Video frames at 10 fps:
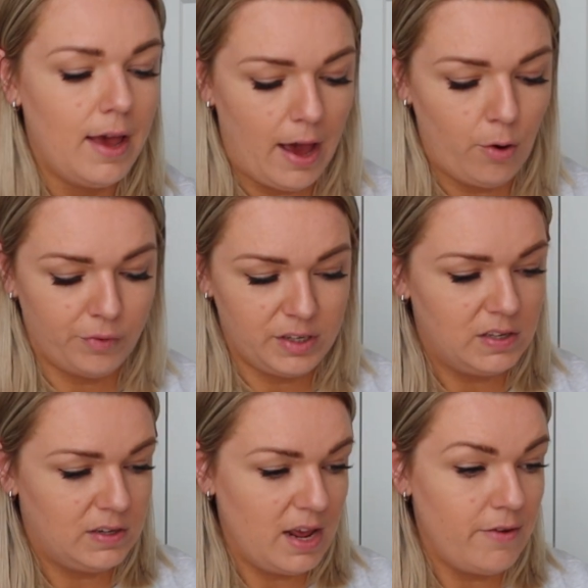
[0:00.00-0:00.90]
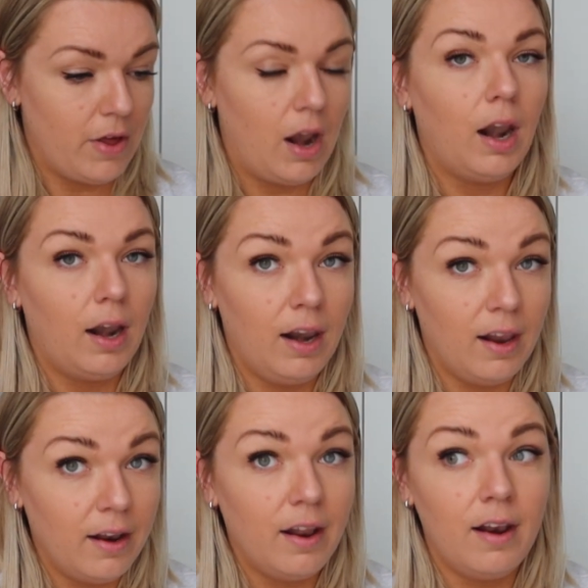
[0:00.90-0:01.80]
And obviously Steve
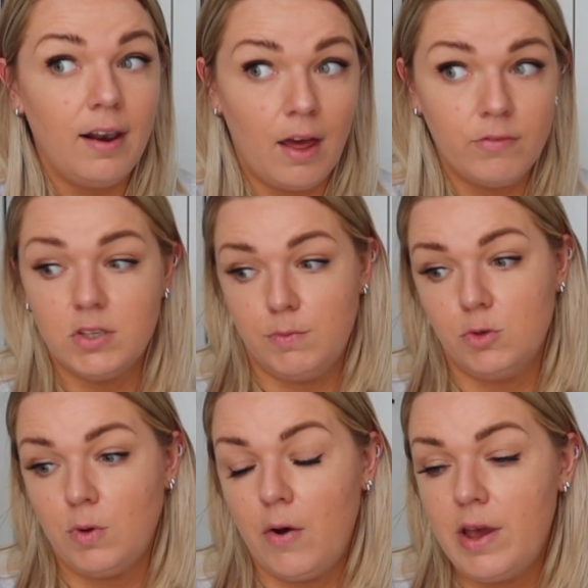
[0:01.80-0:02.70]
loves them as well.